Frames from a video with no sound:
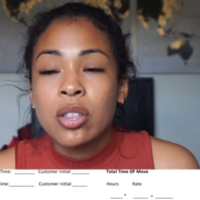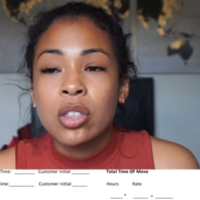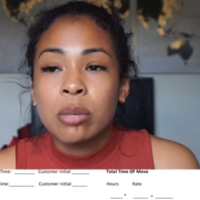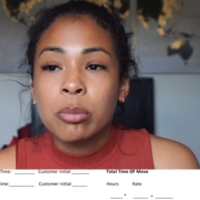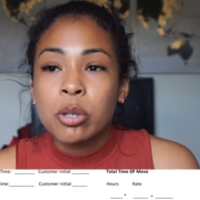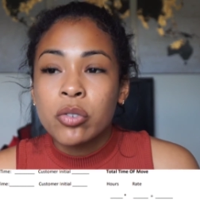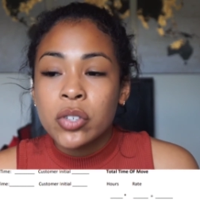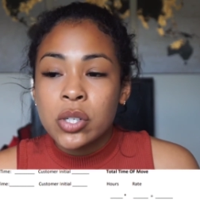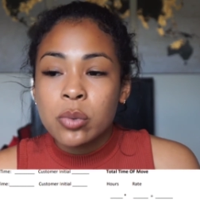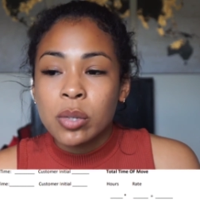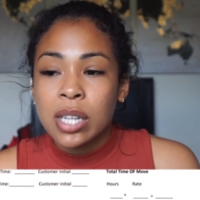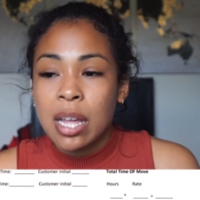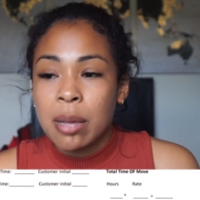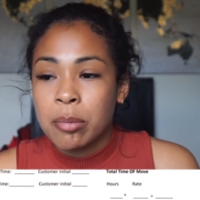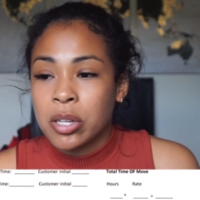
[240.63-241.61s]
the movers will
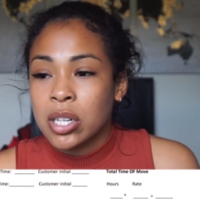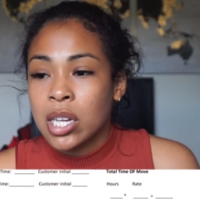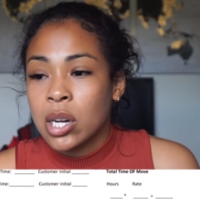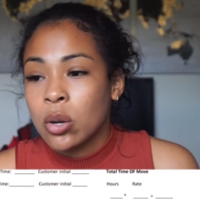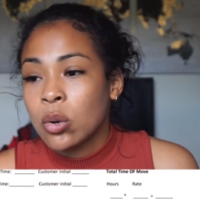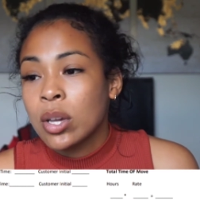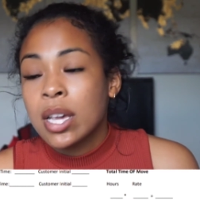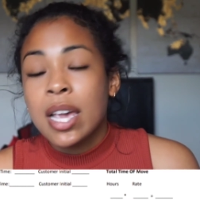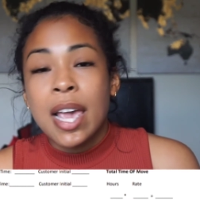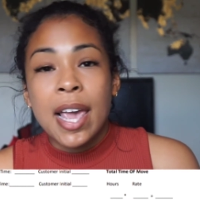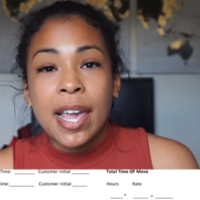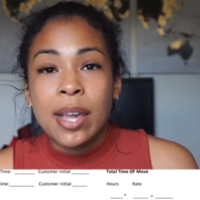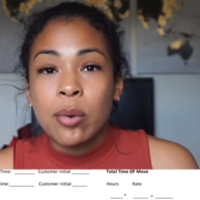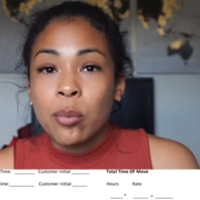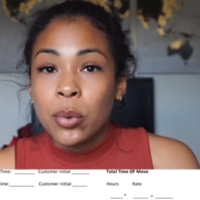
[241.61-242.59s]
let me know,
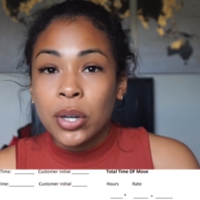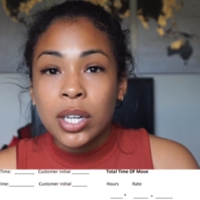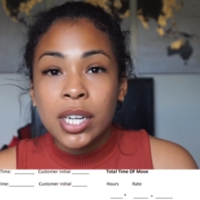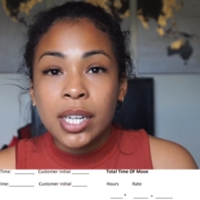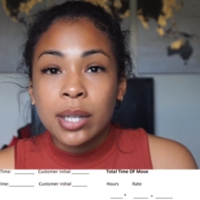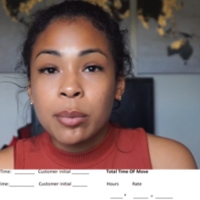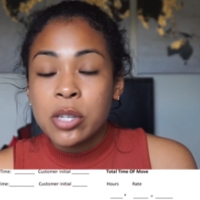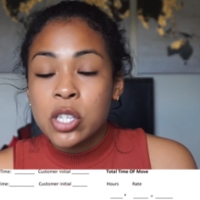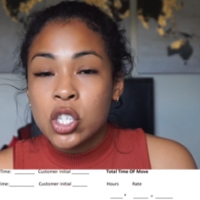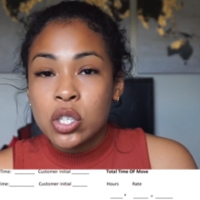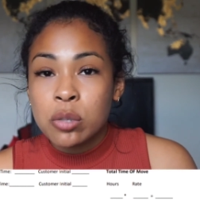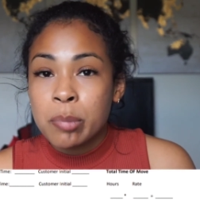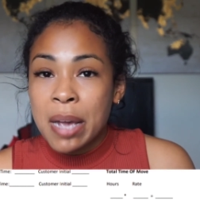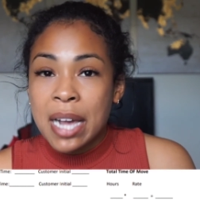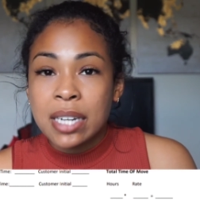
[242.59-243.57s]
hey, we're here, we
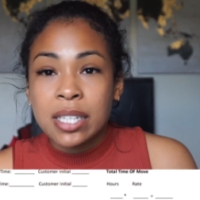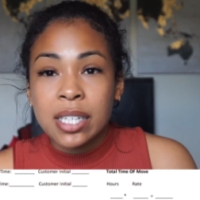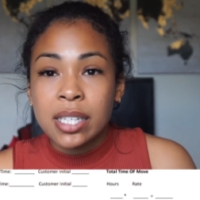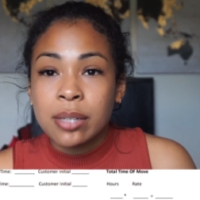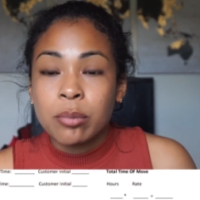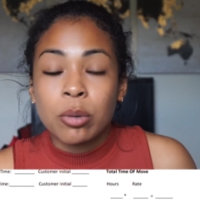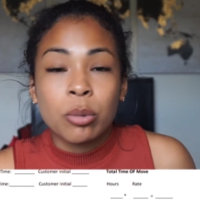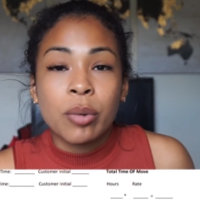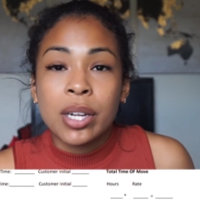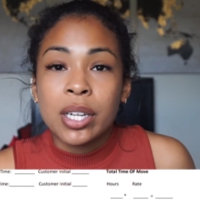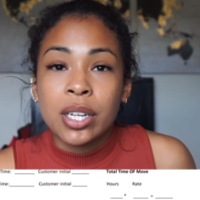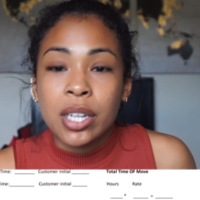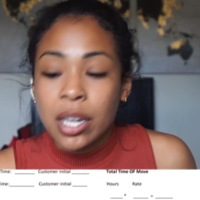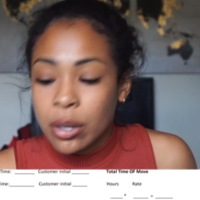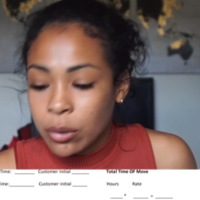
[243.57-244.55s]
just backed in, we're ready
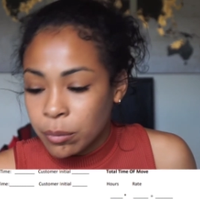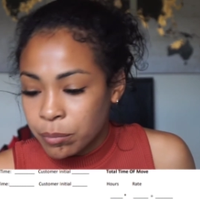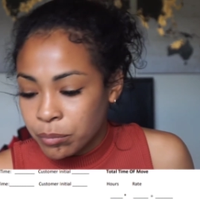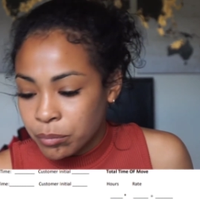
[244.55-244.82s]
to go.